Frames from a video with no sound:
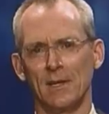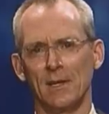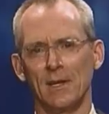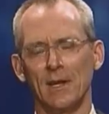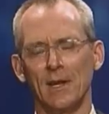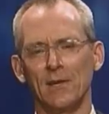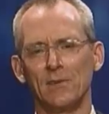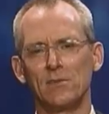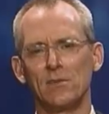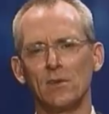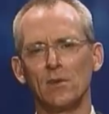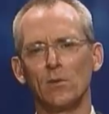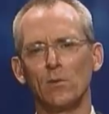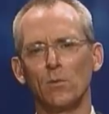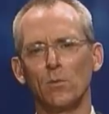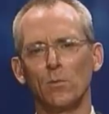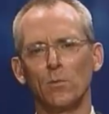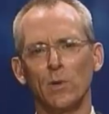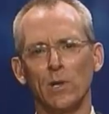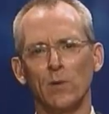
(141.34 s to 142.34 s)
And so
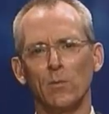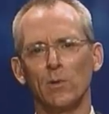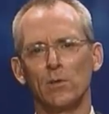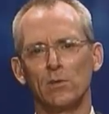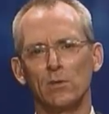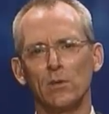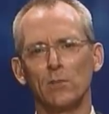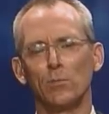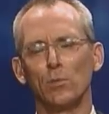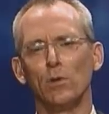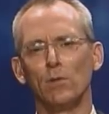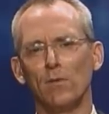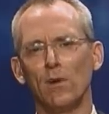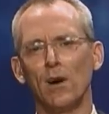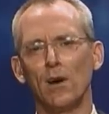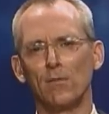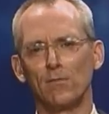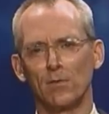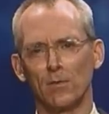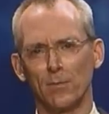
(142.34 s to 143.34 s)
we should move
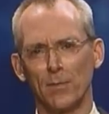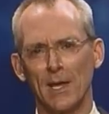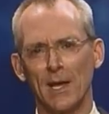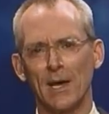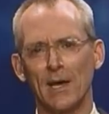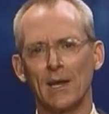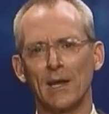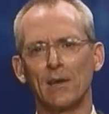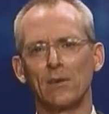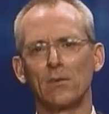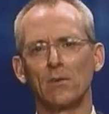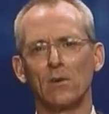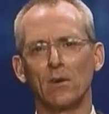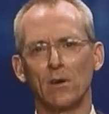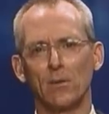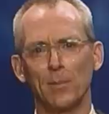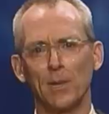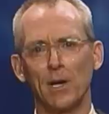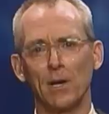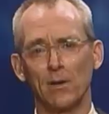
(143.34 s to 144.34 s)
on from that and talk
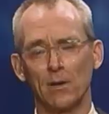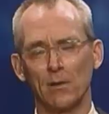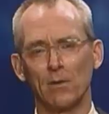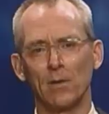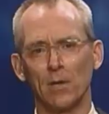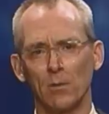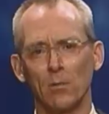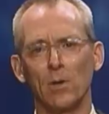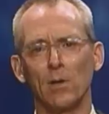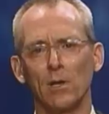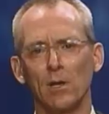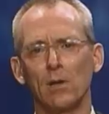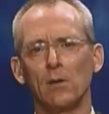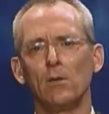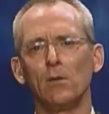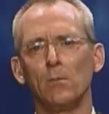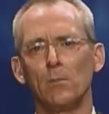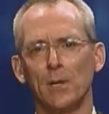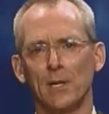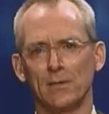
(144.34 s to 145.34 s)
about, okay, what are you going to do
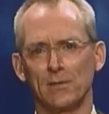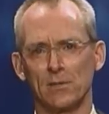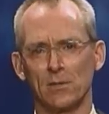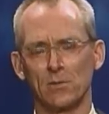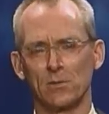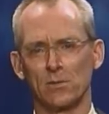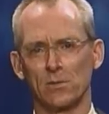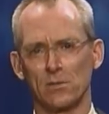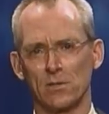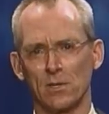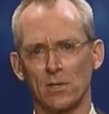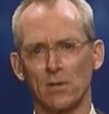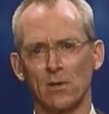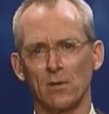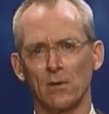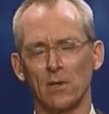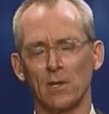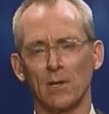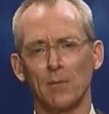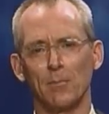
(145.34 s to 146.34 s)
about Social
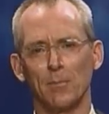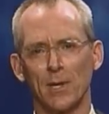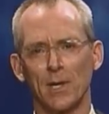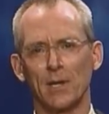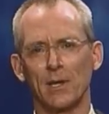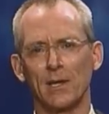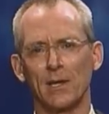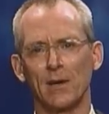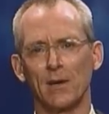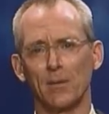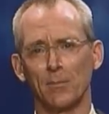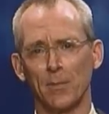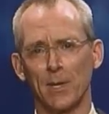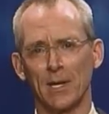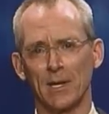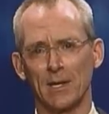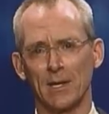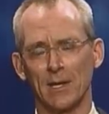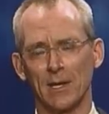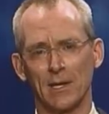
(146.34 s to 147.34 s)
Security, Medicare, and
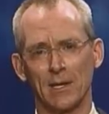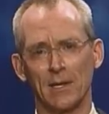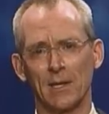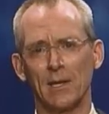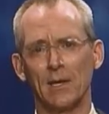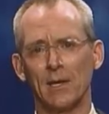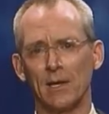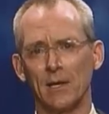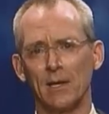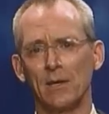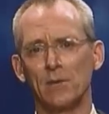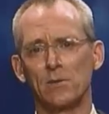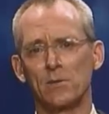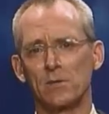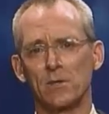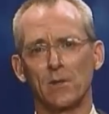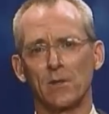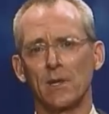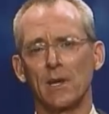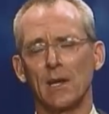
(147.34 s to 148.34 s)
Medicaid, and interest
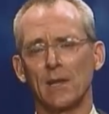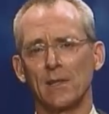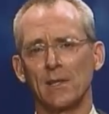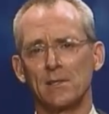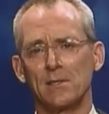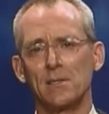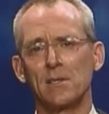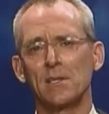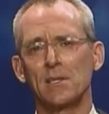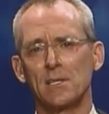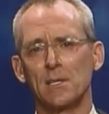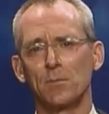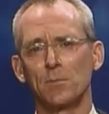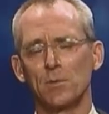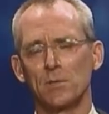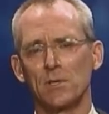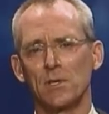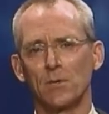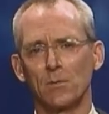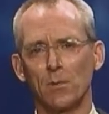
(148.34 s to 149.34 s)
on the debt? That's
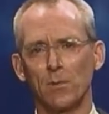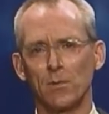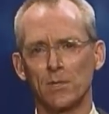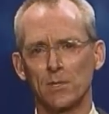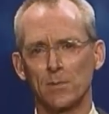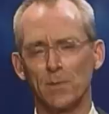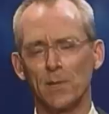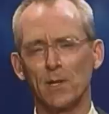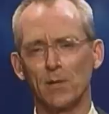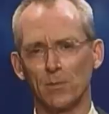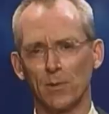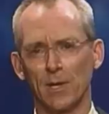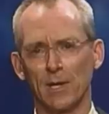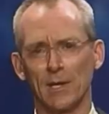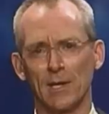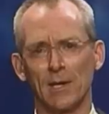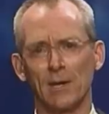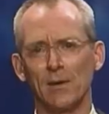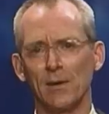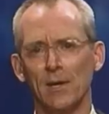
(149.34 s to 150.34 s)
60% of what we're spending right
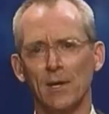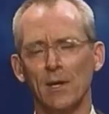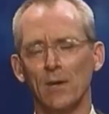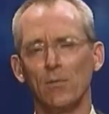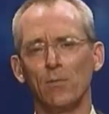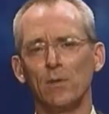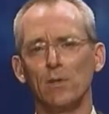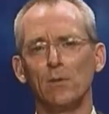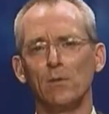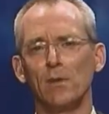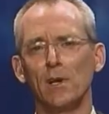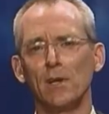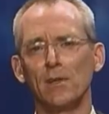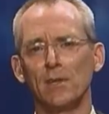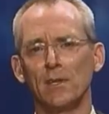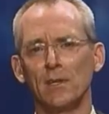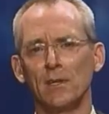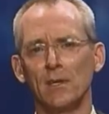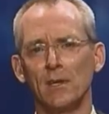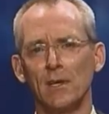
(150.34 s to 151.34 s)
now. If we do
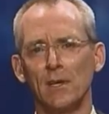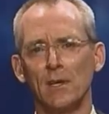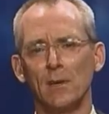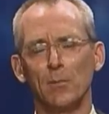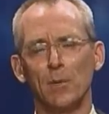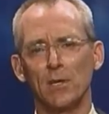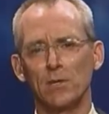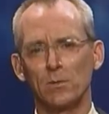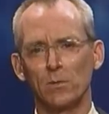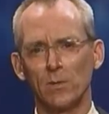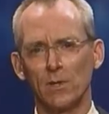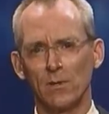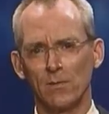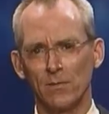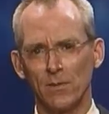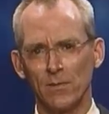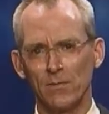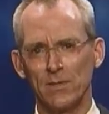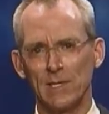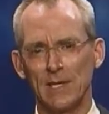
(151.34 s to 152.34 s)
nothing, by
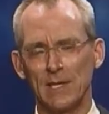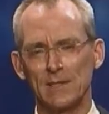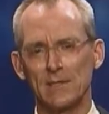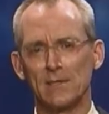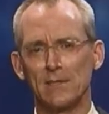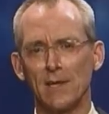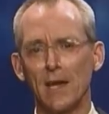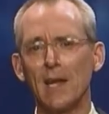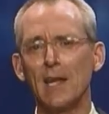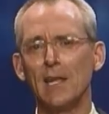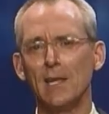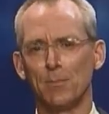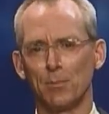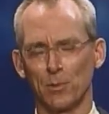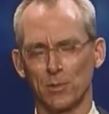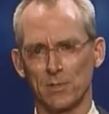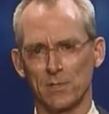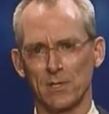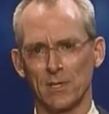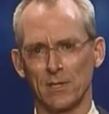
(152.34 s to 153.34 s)
2050, it's
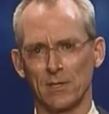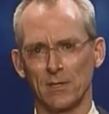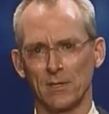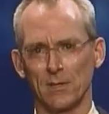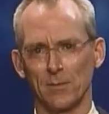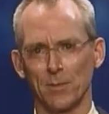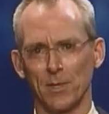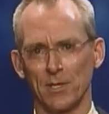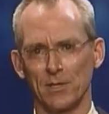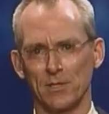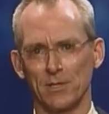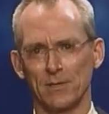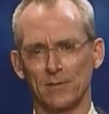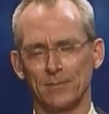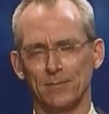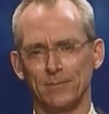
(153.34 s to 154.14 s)
90% of the budget.